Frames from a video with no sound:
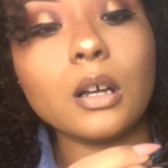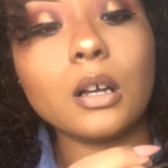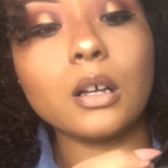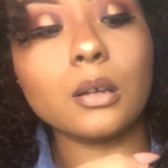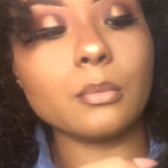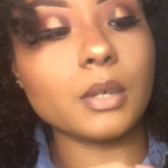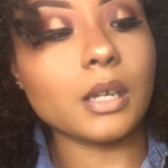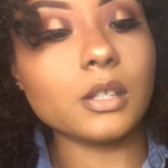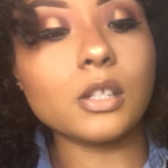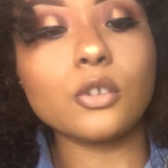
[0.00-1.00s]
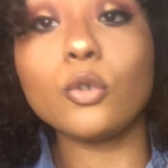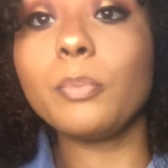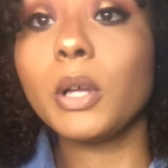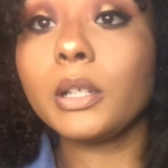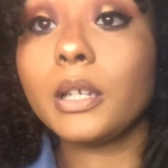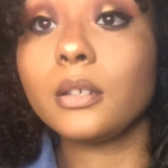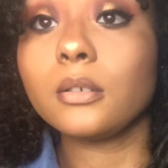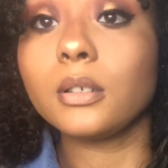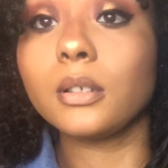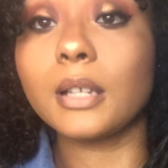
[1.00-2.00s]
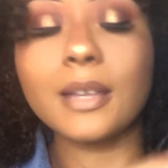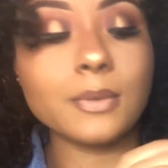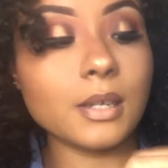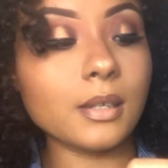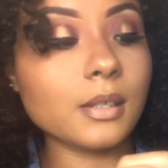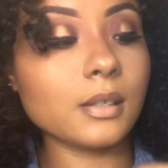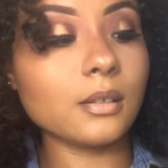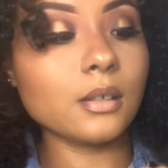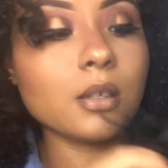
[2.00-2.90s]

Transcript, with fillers: um, and so you pull it like this